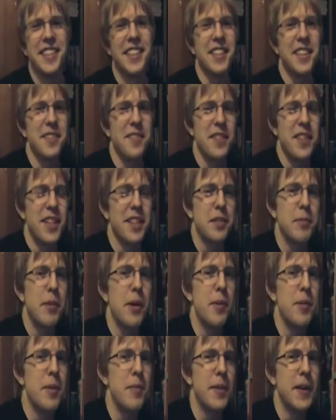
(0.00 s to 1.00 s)
Like, that's a
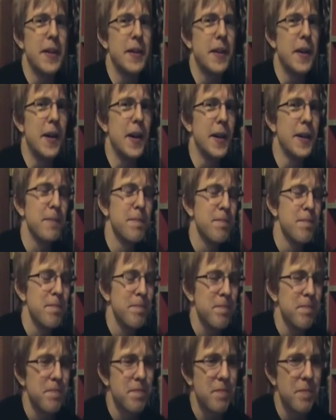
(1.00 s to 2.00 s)
poem written by a dog.
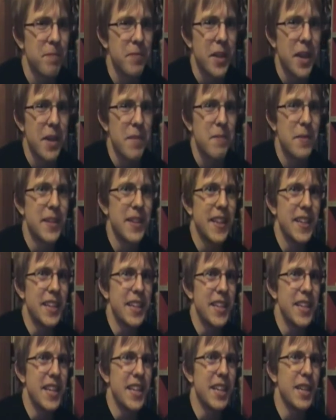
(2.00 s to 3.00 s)
But,
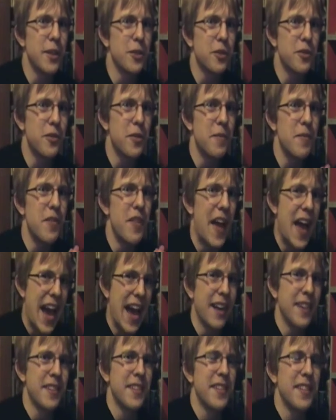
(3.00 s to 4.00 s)
like, it goes from
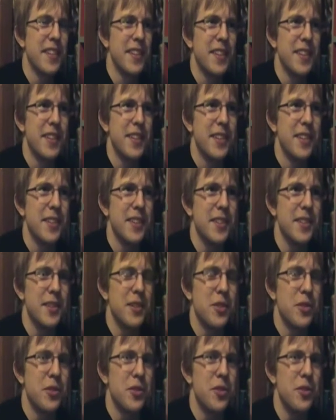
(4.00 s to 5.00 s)
that
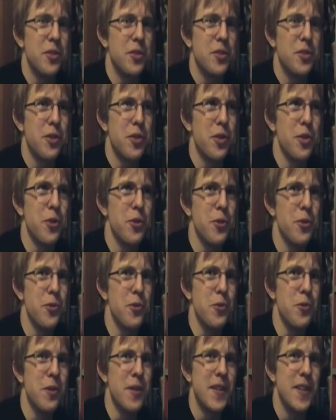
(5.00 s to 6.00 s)

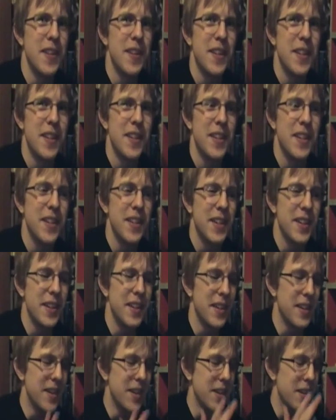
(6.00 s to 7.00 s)
to...
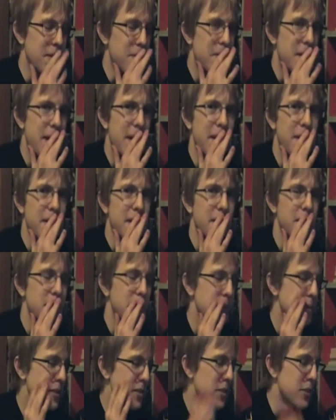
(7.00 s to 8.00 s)
Oh, God,
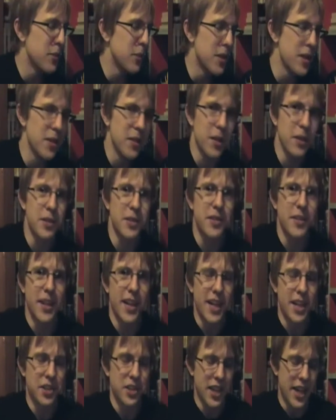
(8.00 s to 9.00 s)
like, there was this one that was...
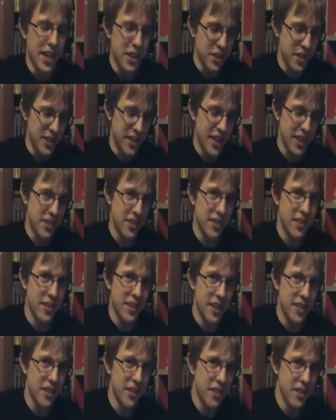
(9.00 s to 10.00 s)
I actually
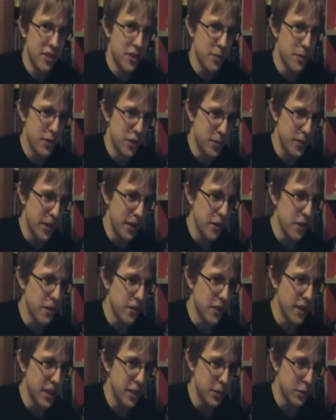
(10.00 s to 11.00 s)
texted this to my
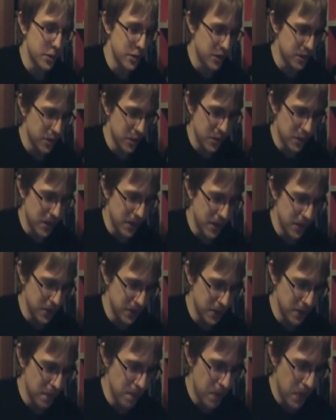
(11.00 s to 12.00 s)
girlfriend because it was so
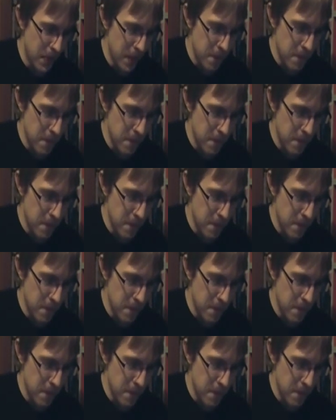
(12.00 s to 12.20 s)
awesome.